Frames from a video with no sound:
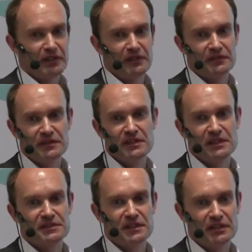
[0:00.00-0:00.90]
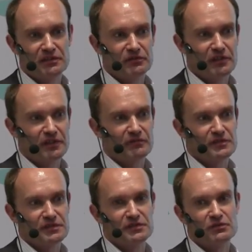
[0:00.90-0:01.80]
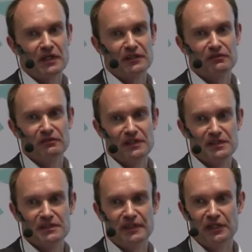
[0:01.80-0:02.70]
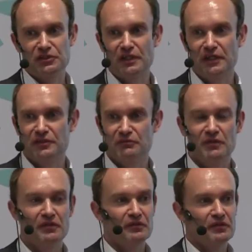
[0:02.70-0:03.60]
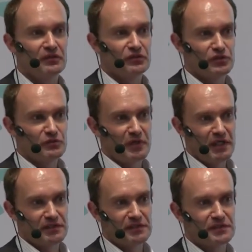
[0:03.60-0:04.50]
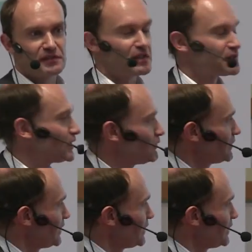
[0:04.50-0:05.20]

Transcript: and he has taken together with 2 other colleagues an action item to debate and discuss how we